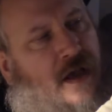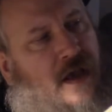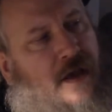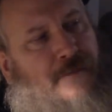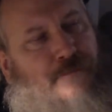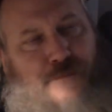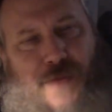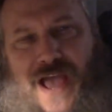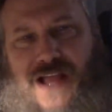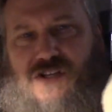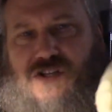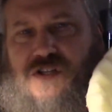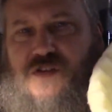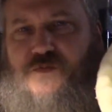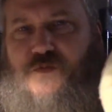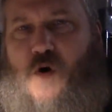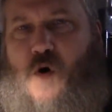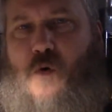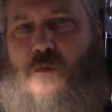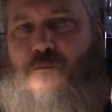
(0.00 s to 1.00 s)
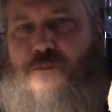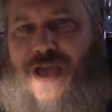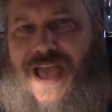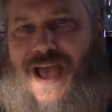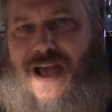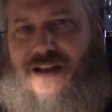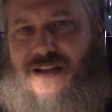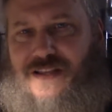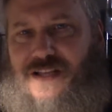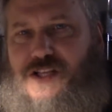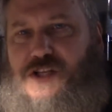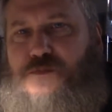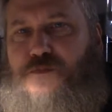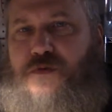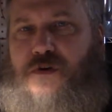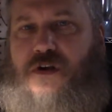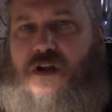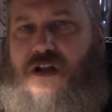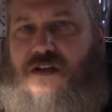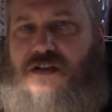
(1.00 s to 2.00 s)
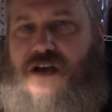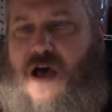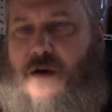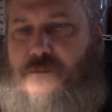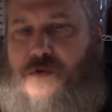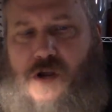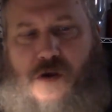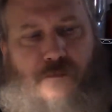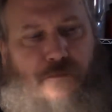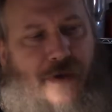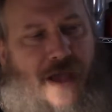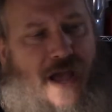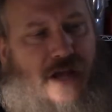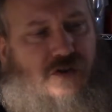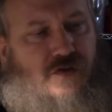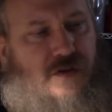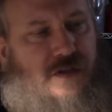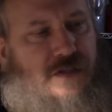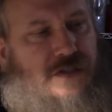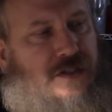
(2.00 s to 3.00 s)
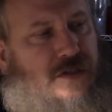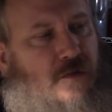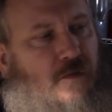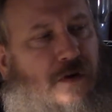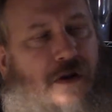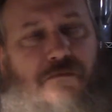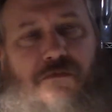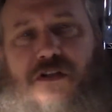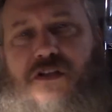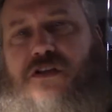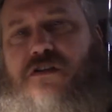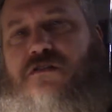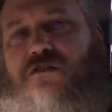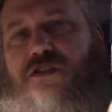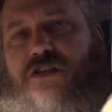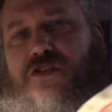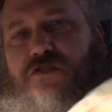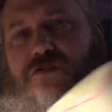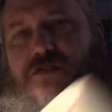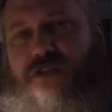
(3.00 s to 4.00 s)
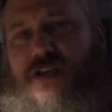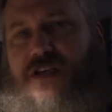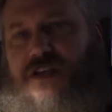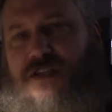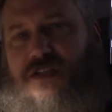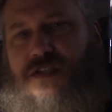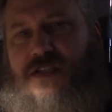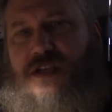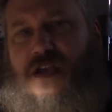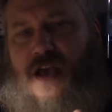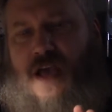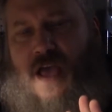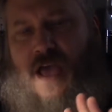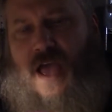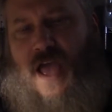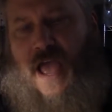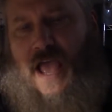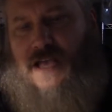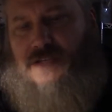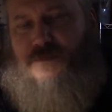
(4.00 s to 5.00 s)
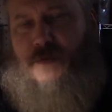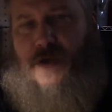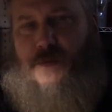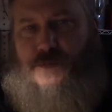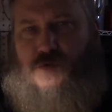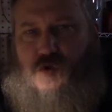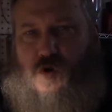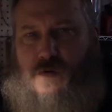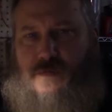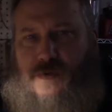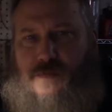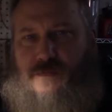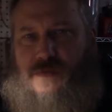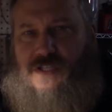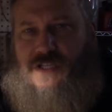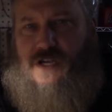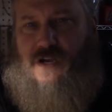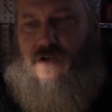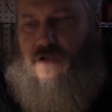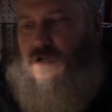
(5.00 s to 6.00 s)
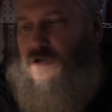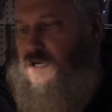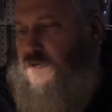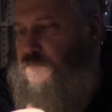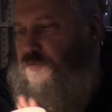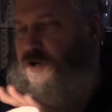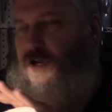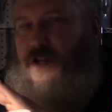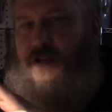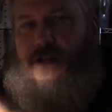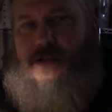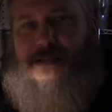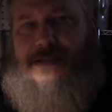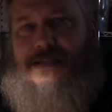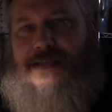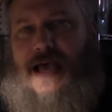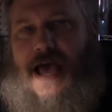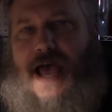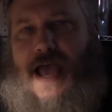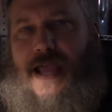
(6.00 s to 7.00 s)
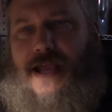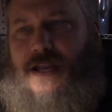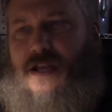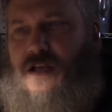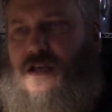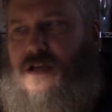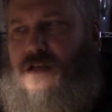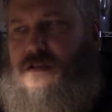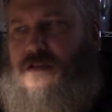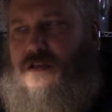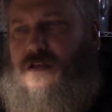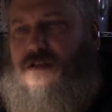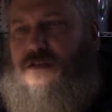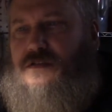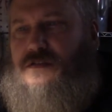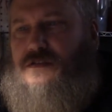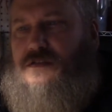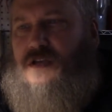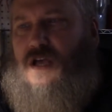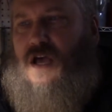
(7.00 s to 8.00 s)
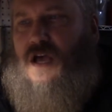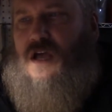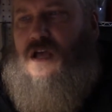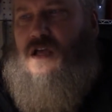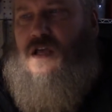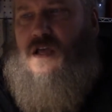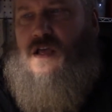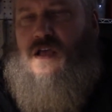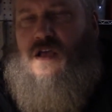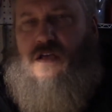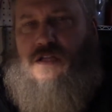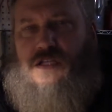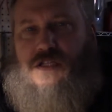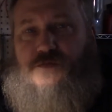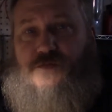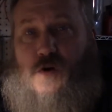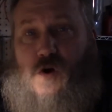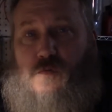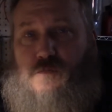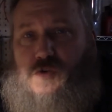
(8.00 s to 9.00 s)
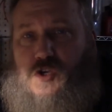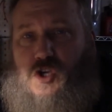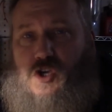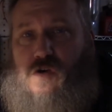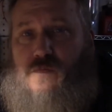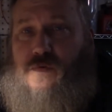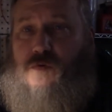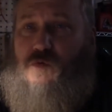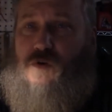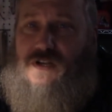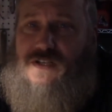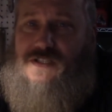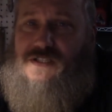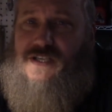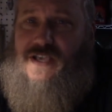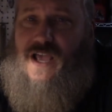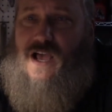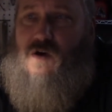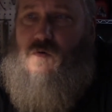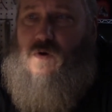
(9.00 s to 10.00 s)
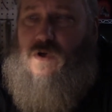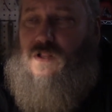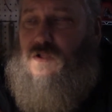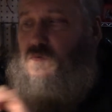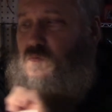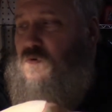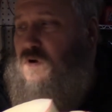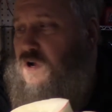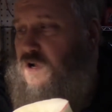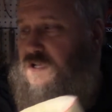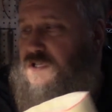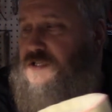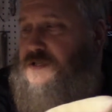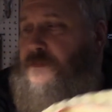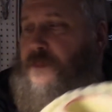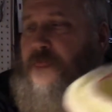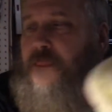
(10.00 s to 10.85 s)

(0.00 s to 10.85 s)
mattress foam padding that you put on top of your mattress. So what I'm going to do is use this as my absorbent material. I'm going to put it inside this foam cube, and we're going to see how well it works.